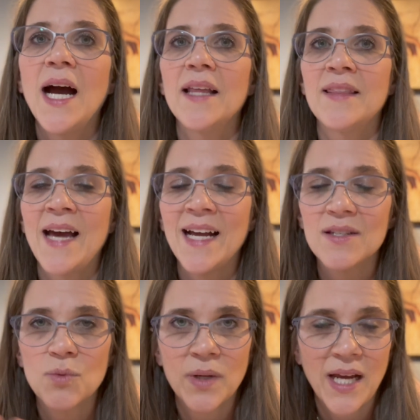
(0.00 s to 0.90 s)

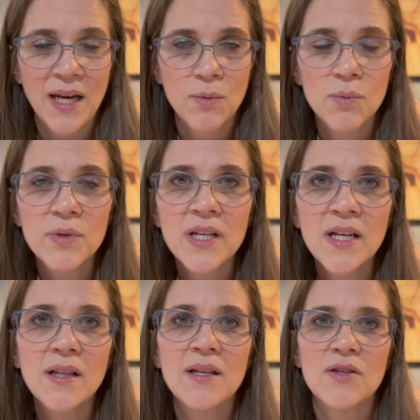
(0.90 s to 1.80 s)
that's when I
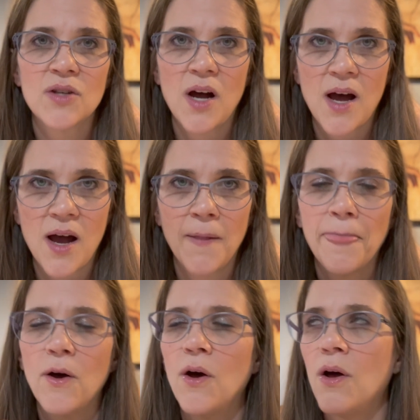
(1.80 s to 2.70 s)
really saw
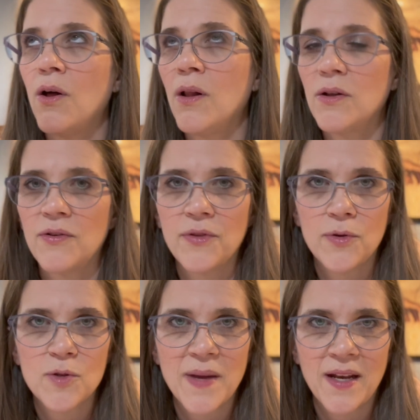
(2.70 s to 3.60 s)
all of
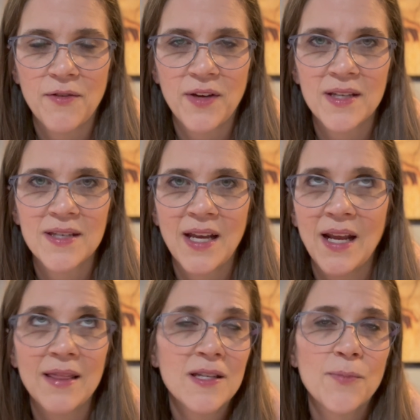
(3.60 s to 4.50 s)
those benefits. And
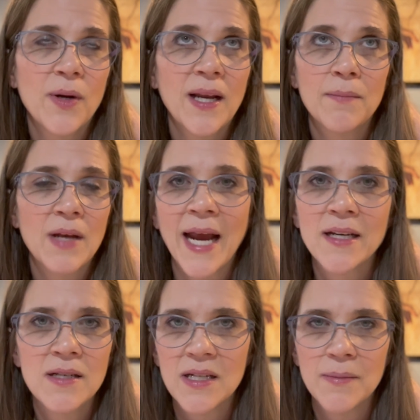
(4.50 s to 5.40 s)
at this point, I'm
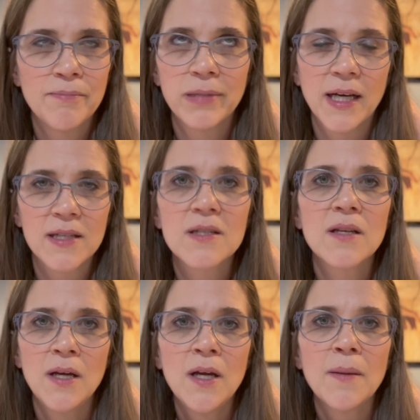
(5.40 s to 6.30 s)

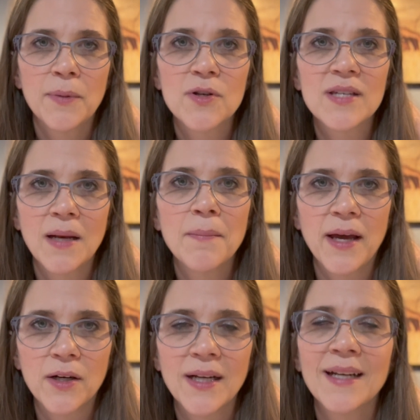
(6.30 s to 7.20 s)
90+%
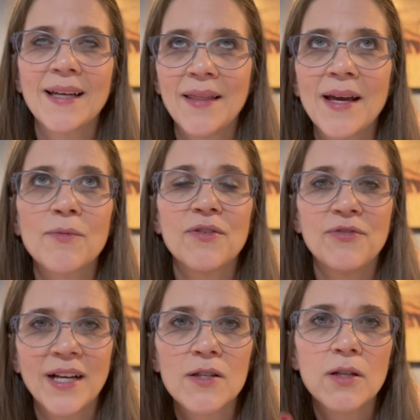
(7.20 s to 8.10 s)
better. And again, that
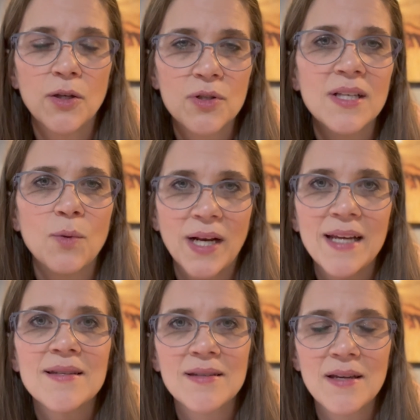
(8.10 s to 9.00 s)
reflects closely what
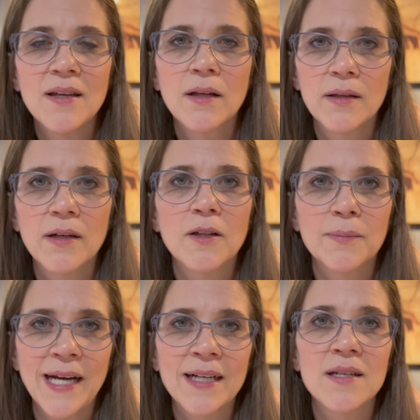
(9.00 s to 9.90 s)
I see in clinical
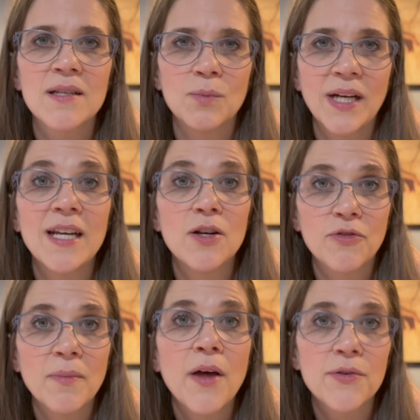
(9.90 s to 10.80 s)
practice and what I hear
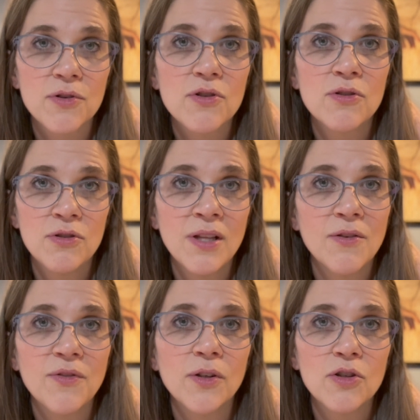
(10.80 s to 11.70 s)
from others in the
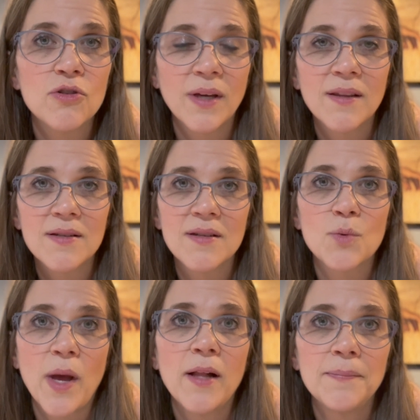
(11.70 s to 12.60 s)
field doing this
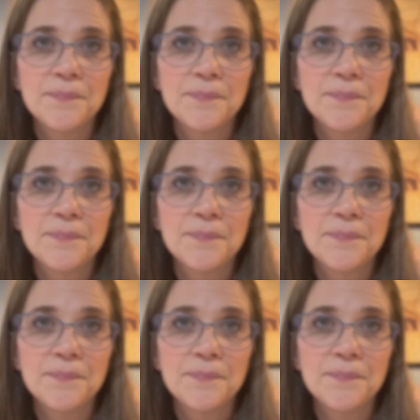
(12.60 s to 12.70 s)
as well.